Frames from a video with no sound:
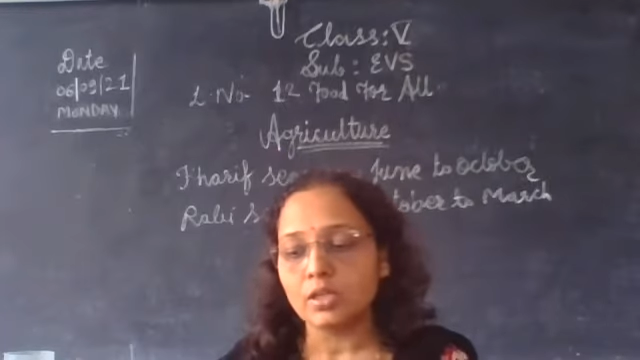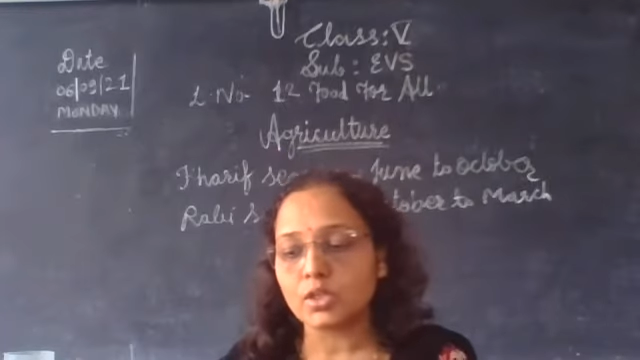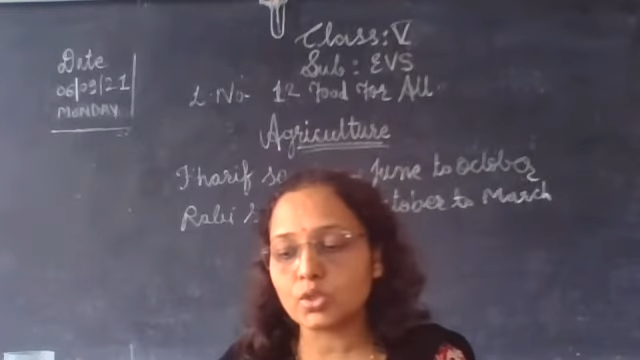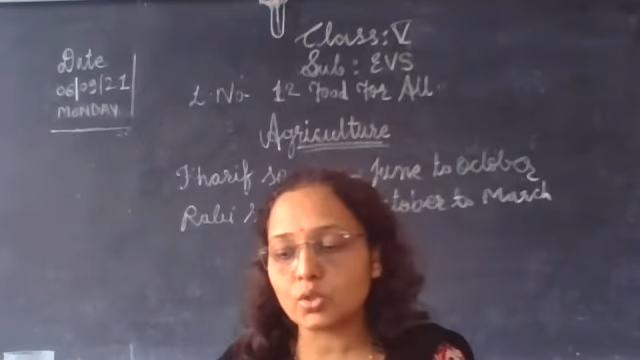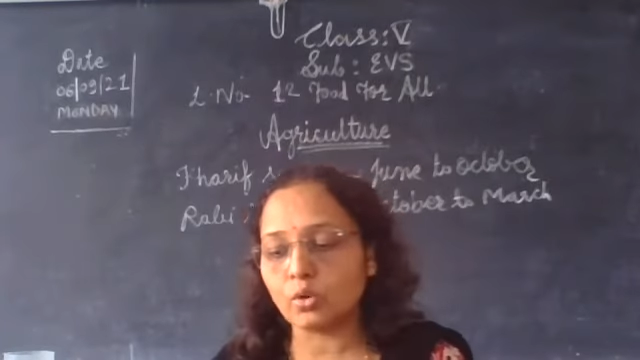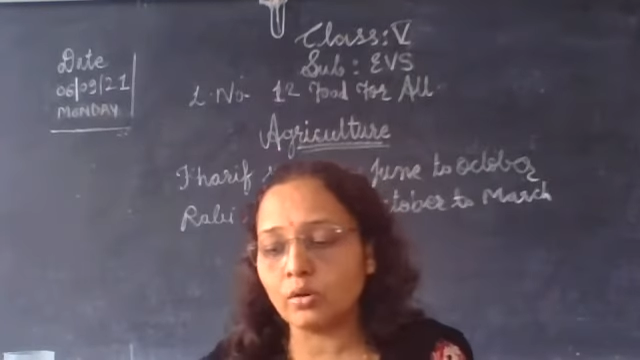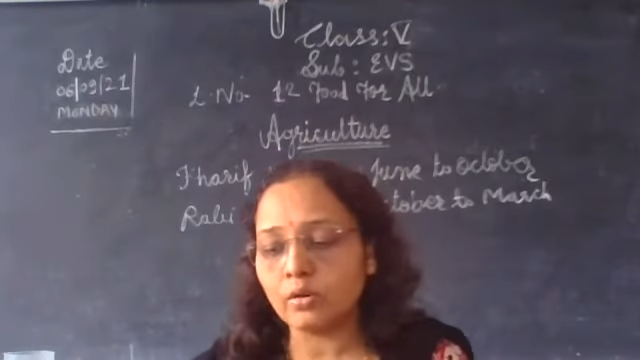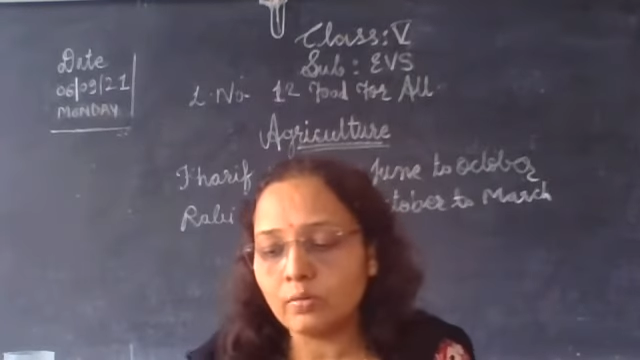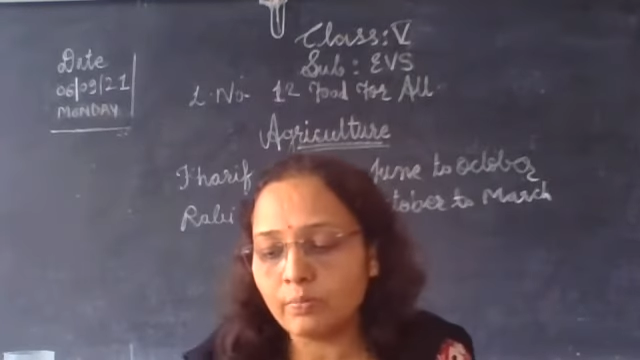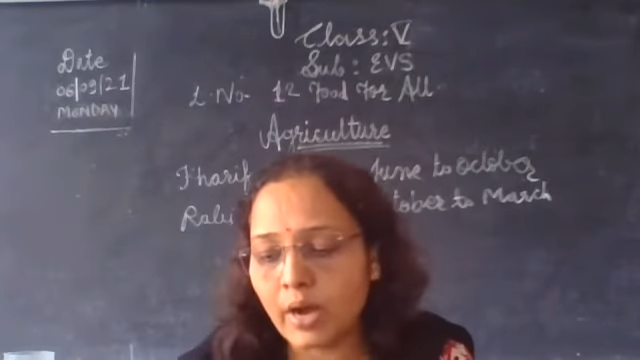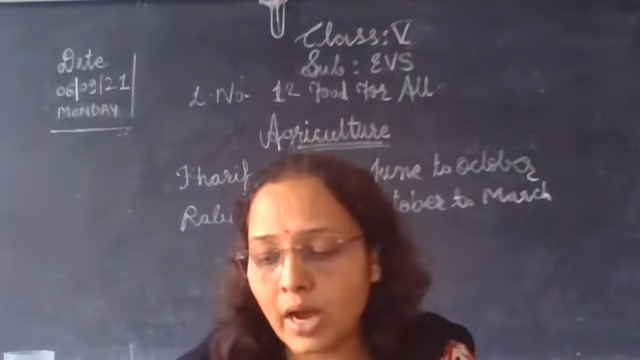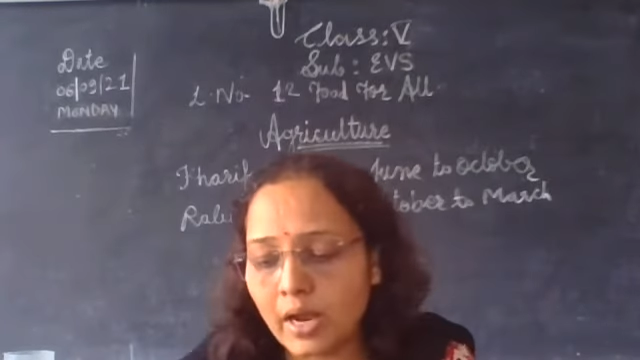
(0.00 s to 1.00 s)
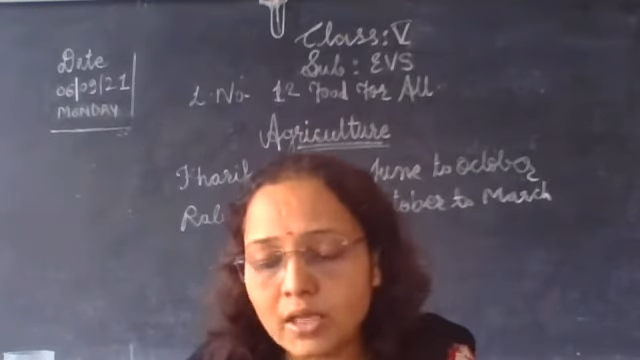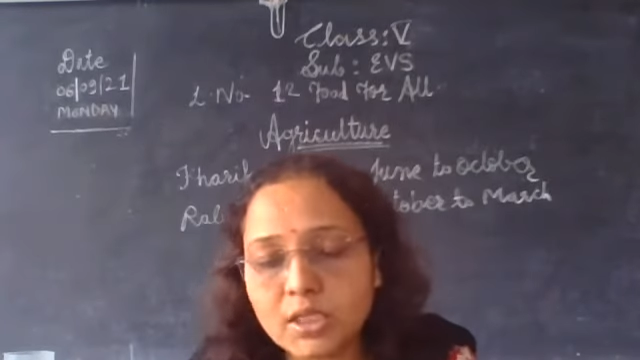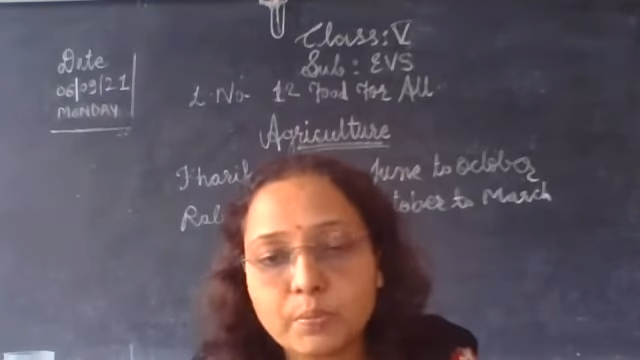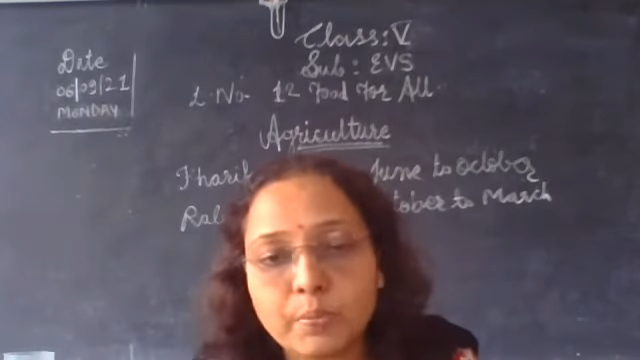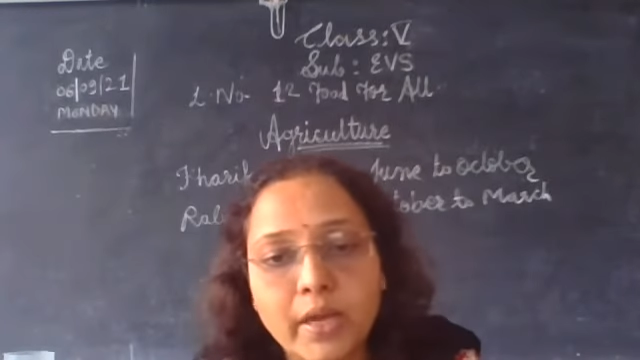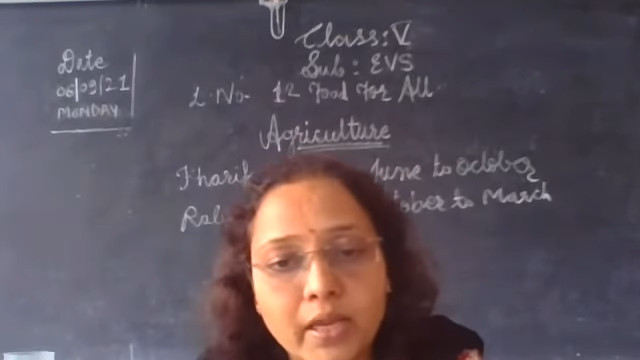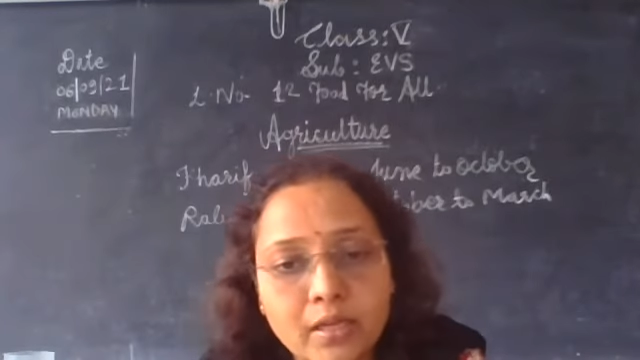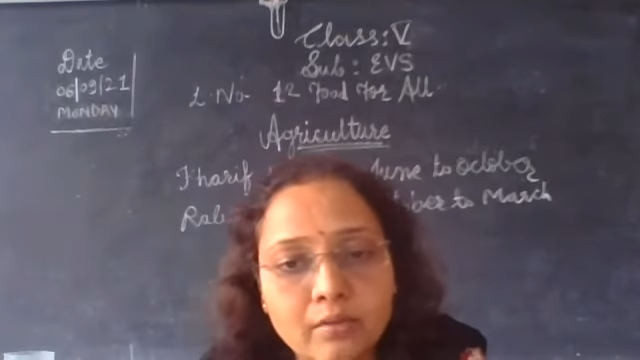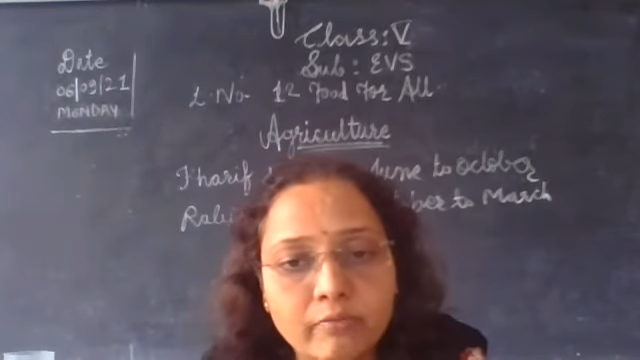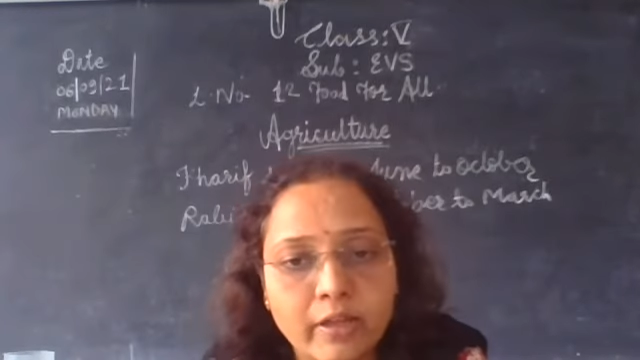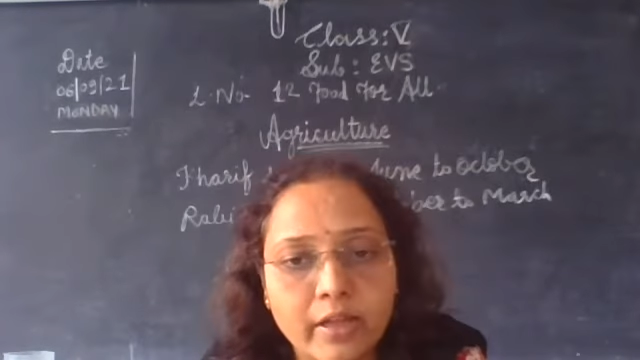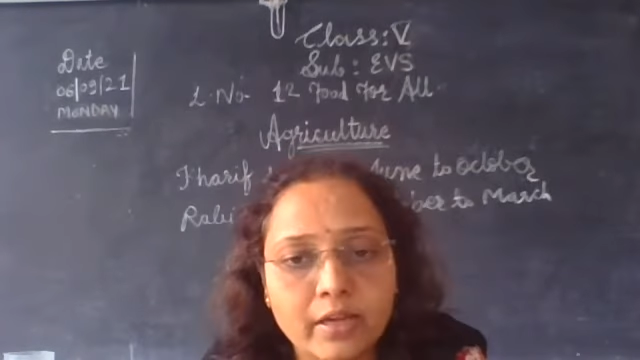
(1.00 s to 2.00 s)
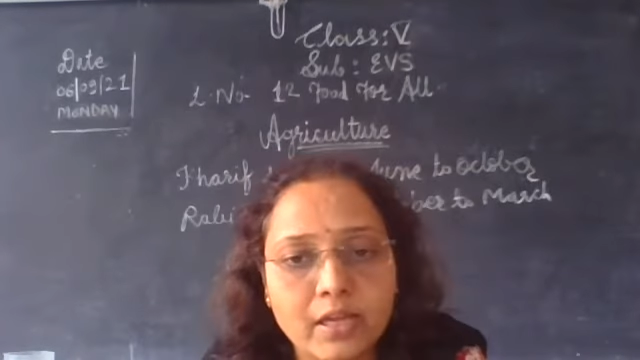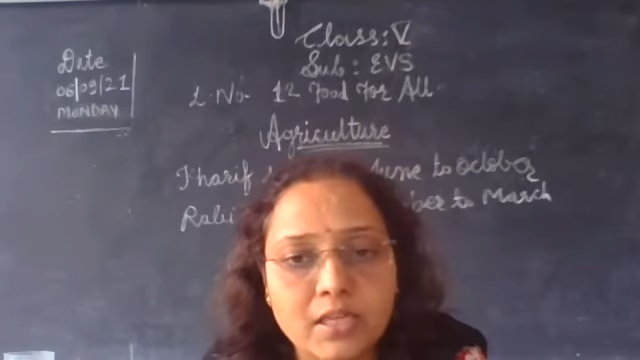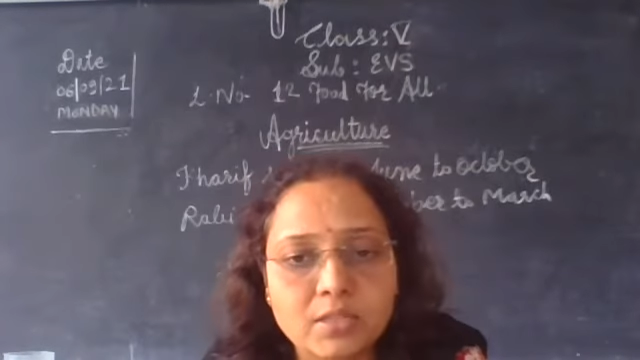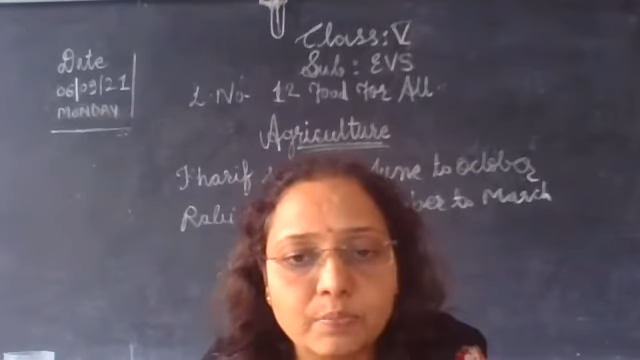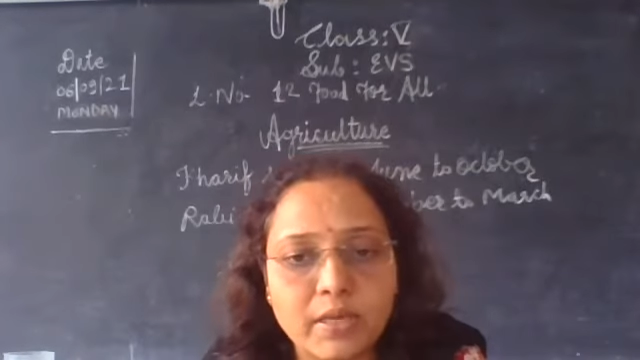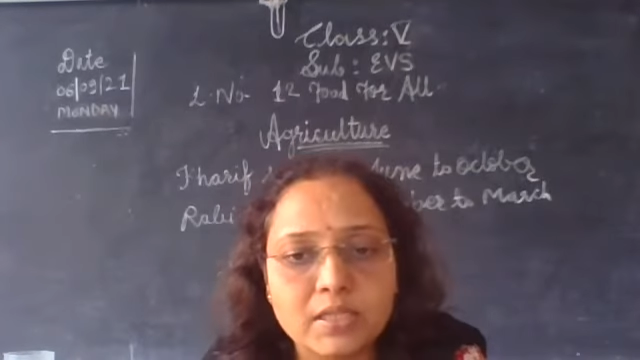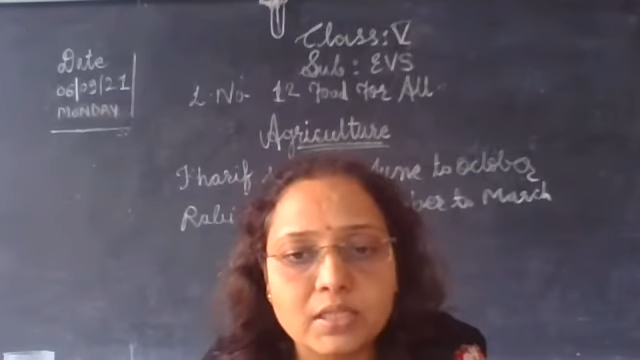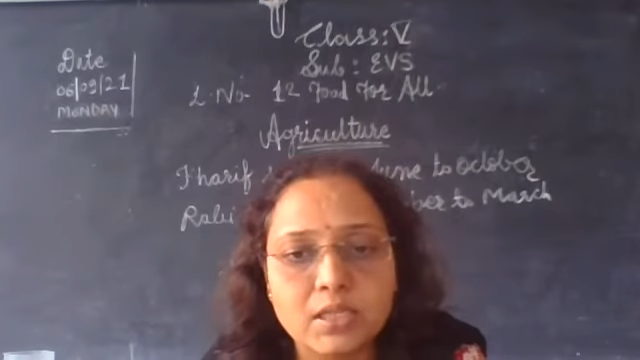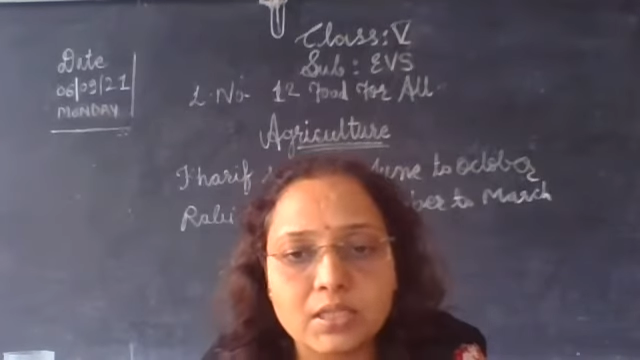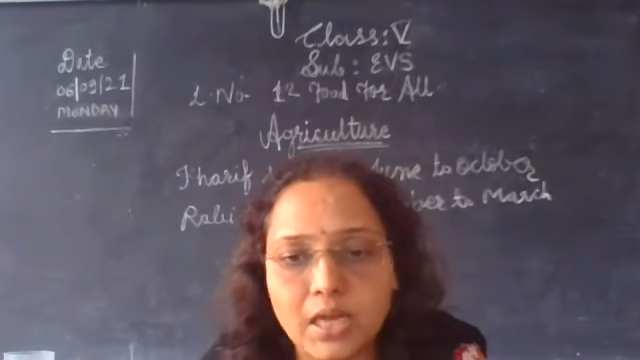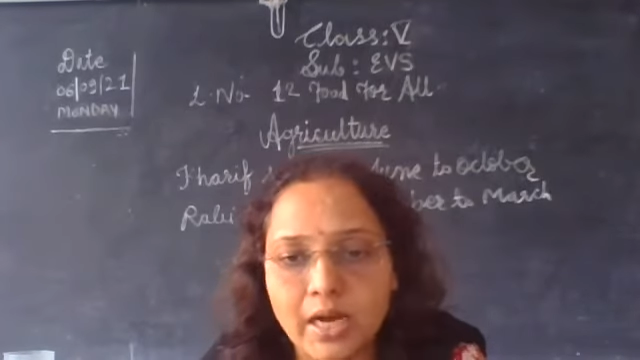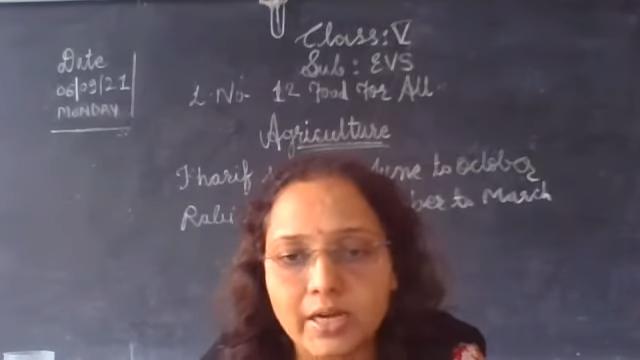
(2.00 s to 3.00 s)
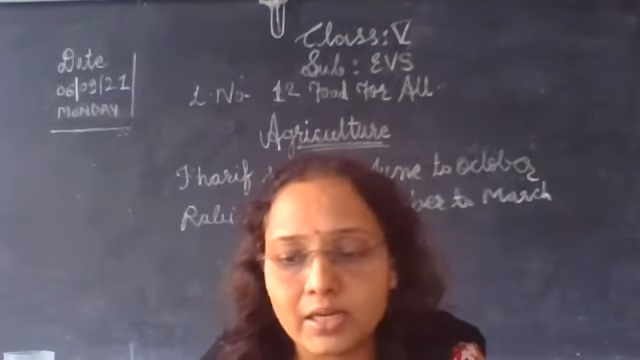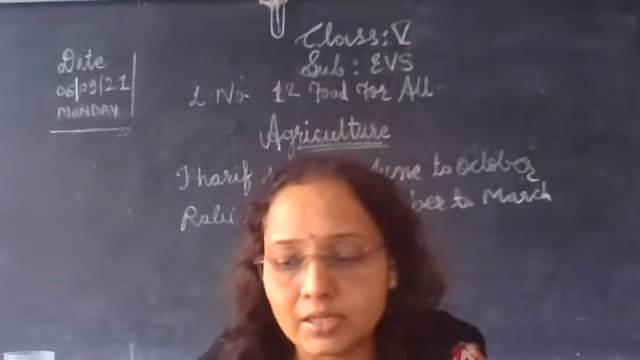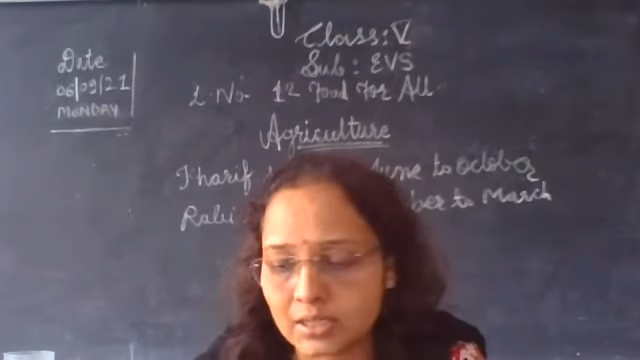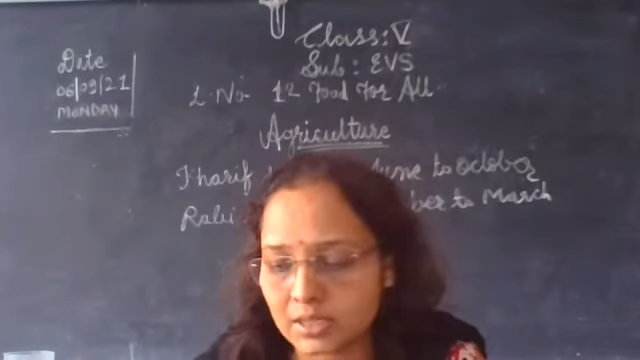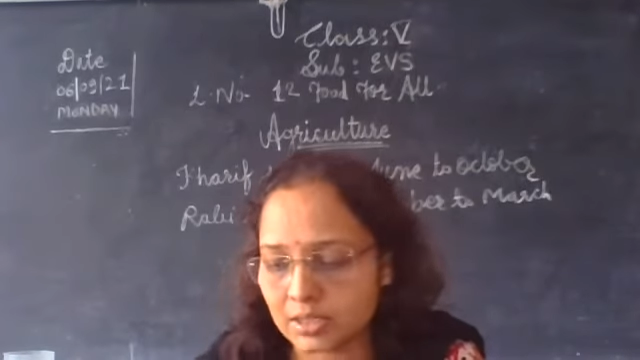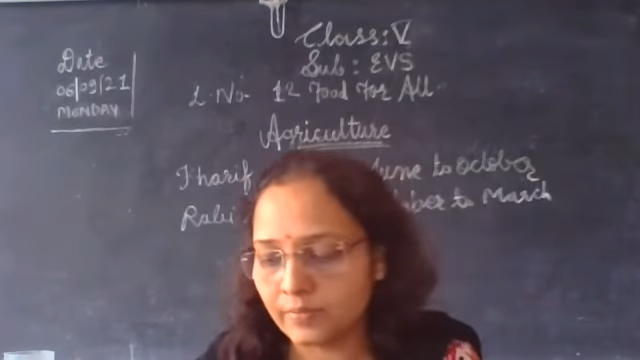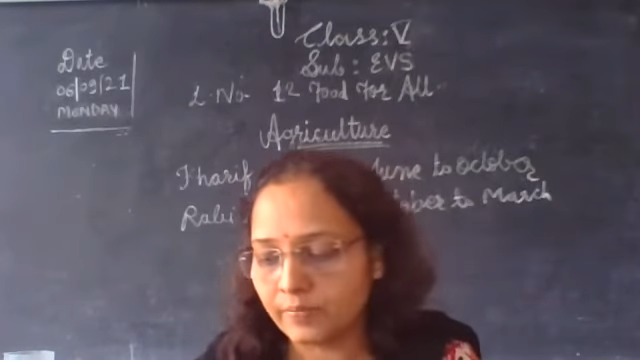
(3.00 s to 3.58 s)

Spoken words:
So by spraying various pesticides